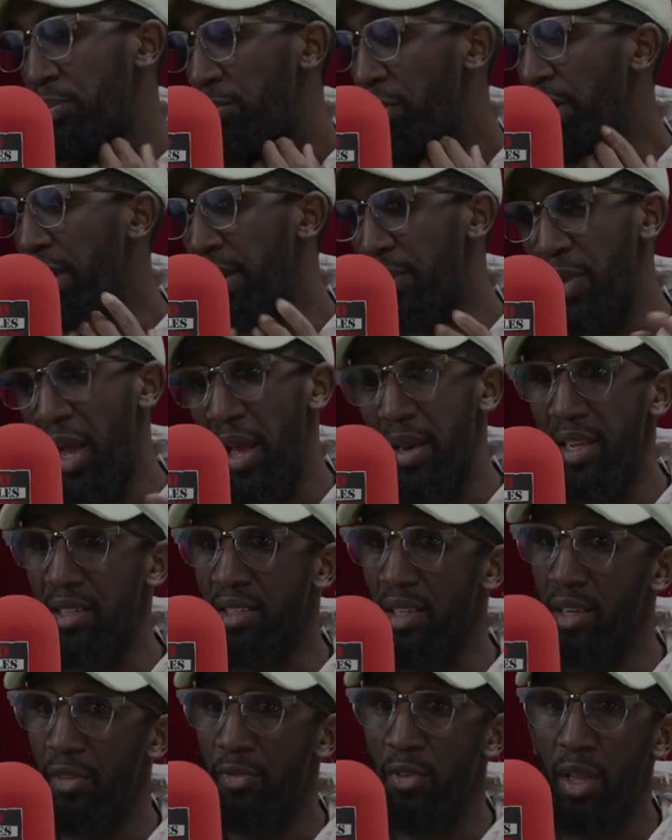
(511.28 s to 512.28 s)
boy, I
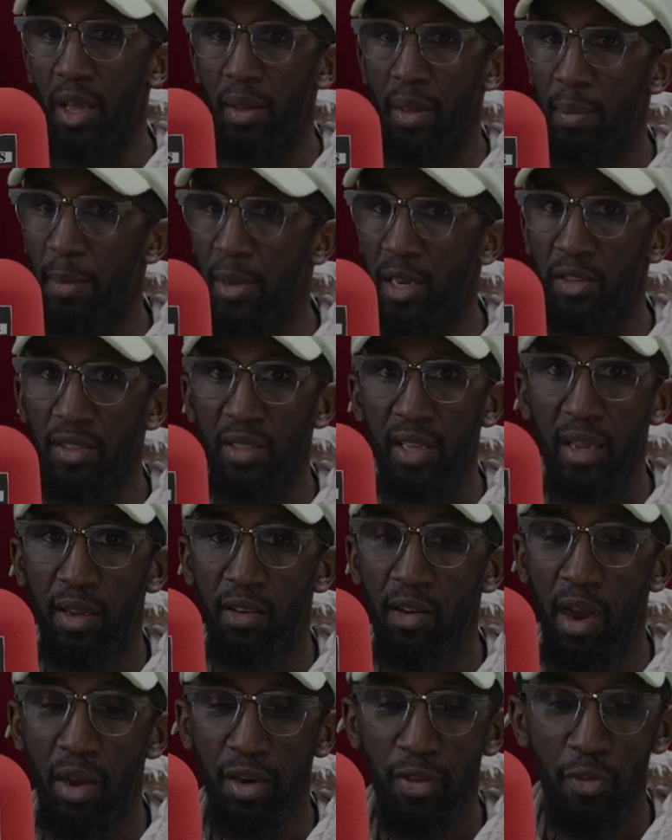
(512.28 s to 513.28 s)
listen. If you, I mean,
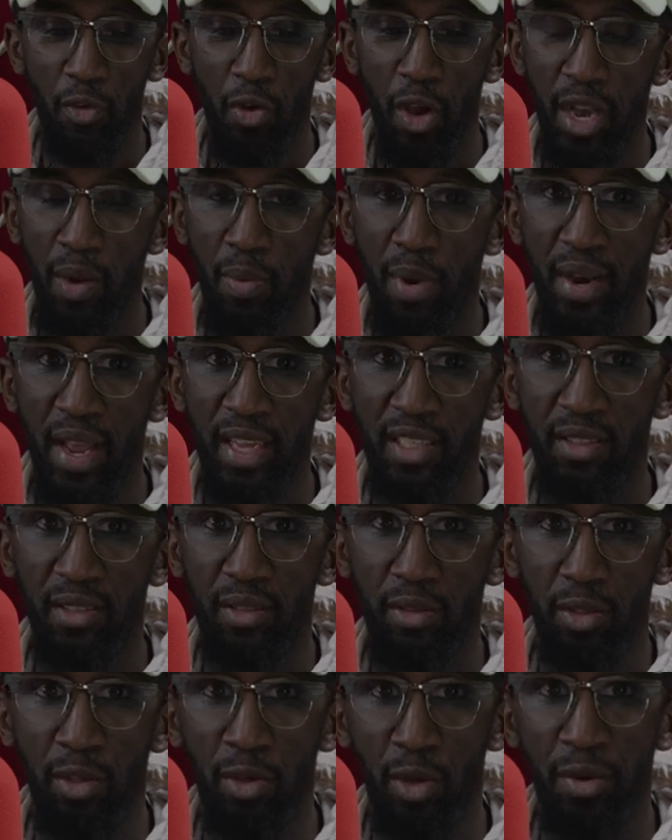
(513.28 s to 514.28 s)
crowd, if you got anyone
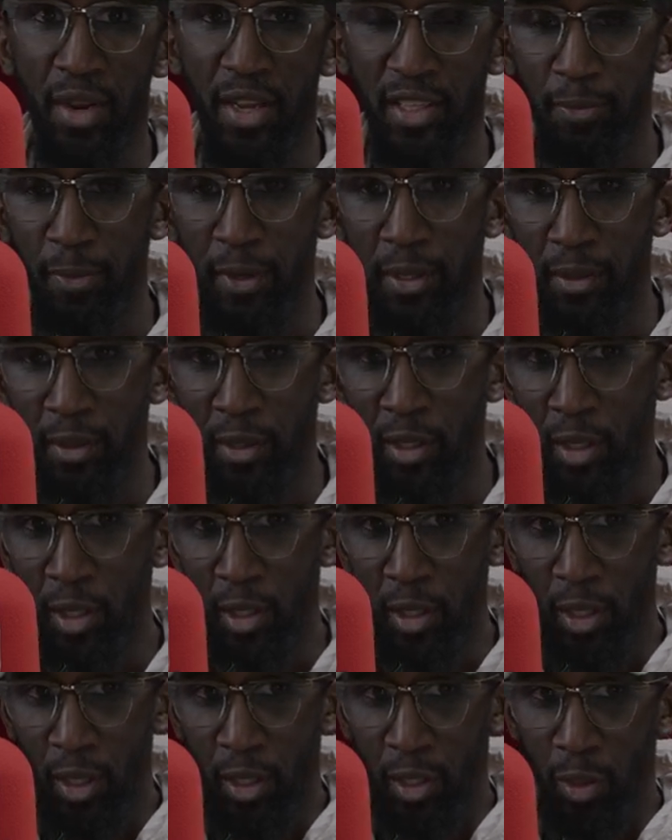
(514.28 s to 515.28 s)
that's you know that's been
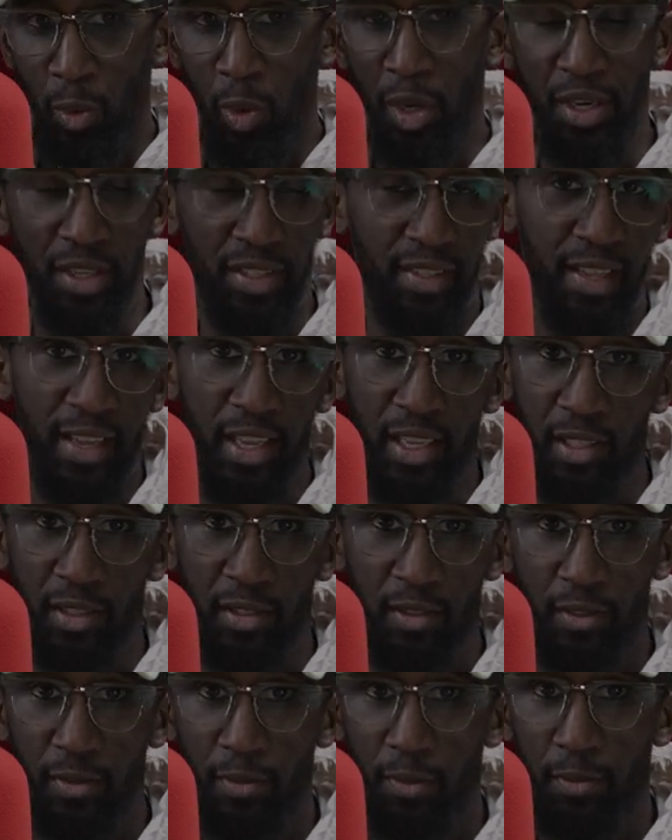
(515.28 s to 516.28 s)
hit the
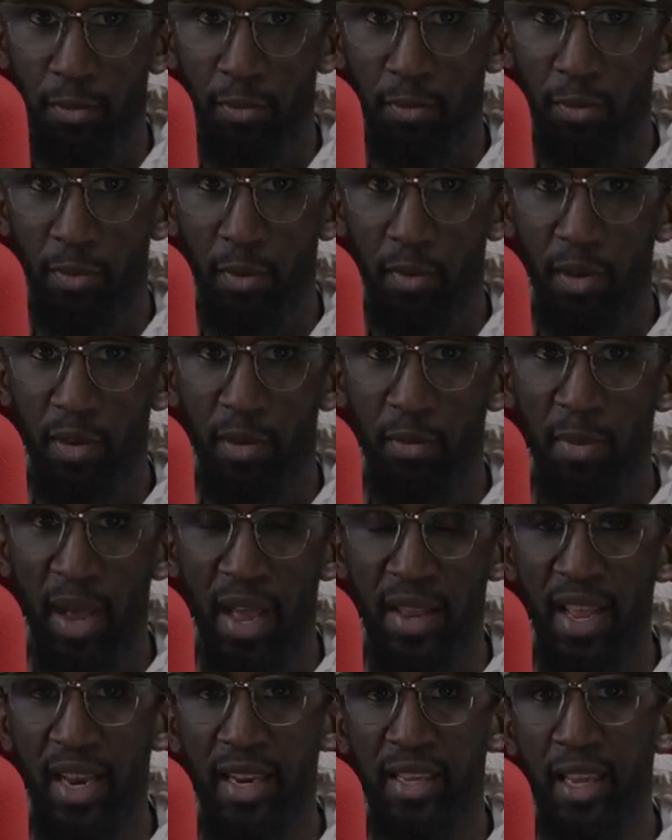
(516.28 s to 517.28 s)
stairs
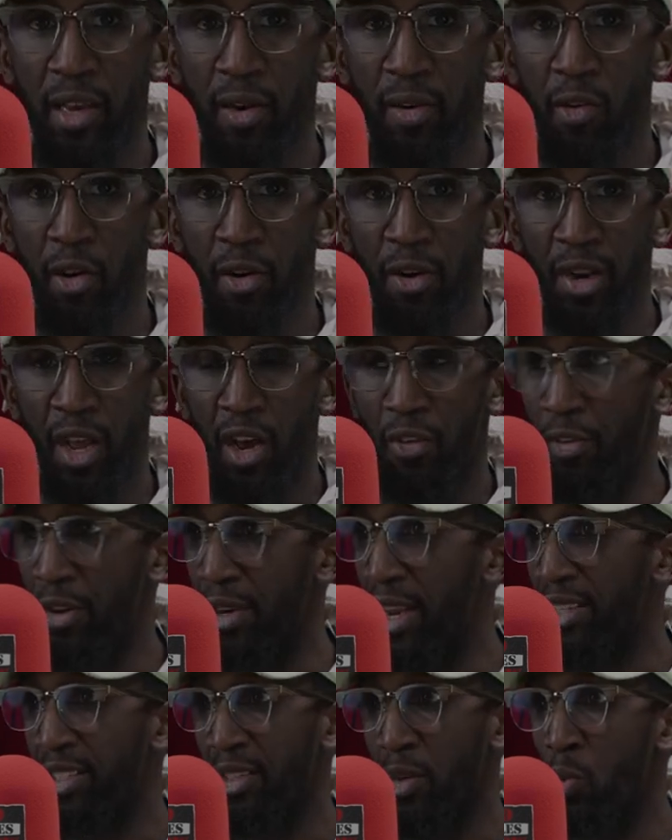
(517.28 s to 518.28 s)
by an alligator or crocodile, I
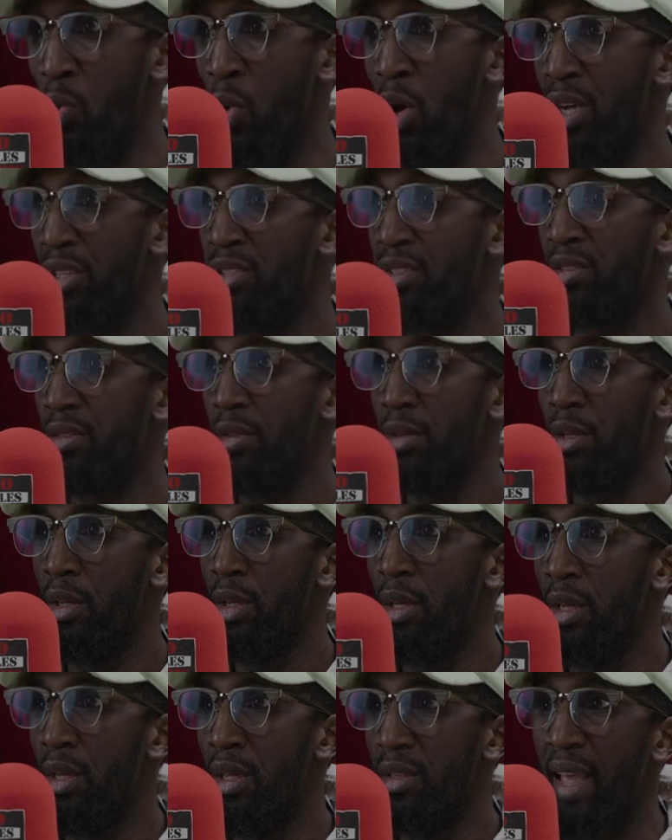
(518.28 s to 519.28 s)
think that's the worst.
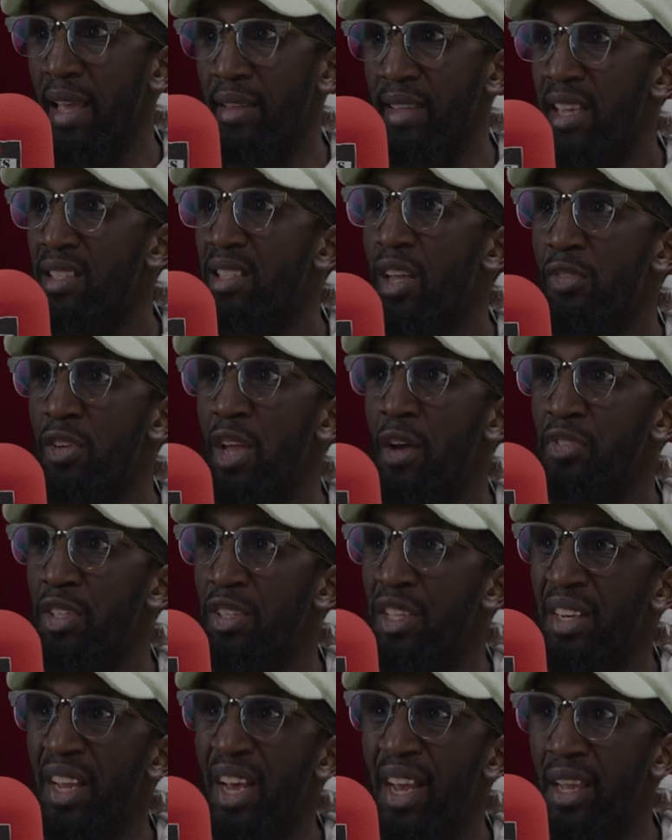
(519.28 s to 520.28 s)
That that's something you have to
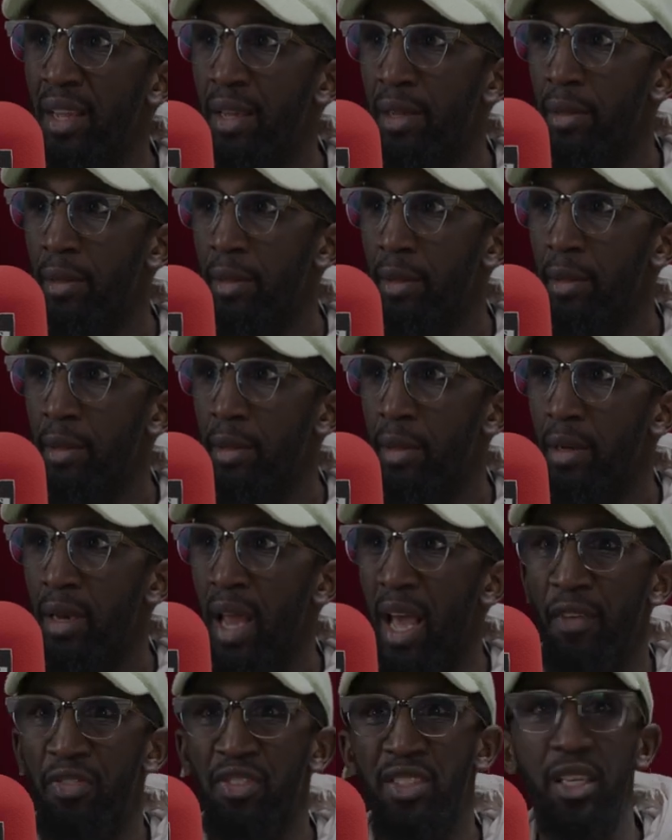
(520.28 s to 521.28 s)
deny.
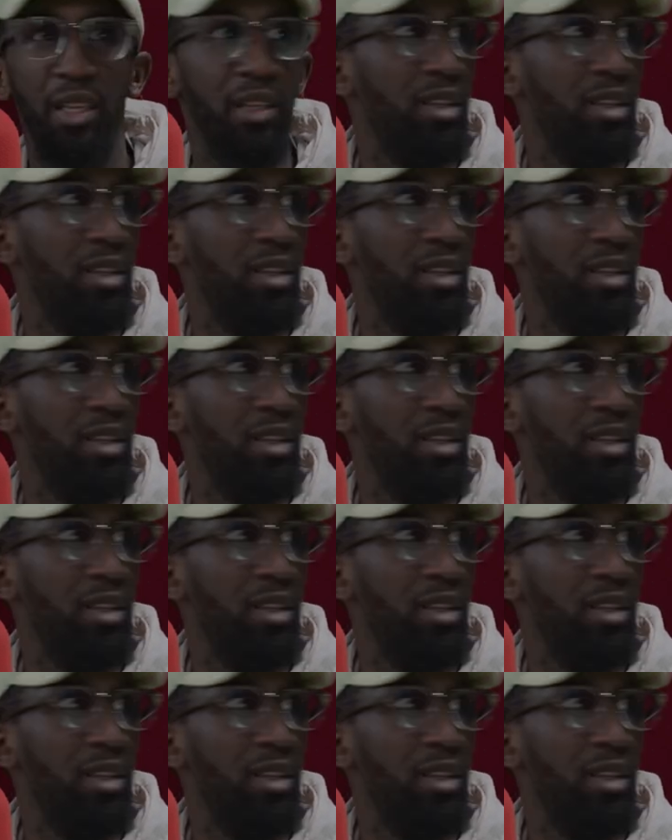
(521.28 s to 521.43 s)
Like, if t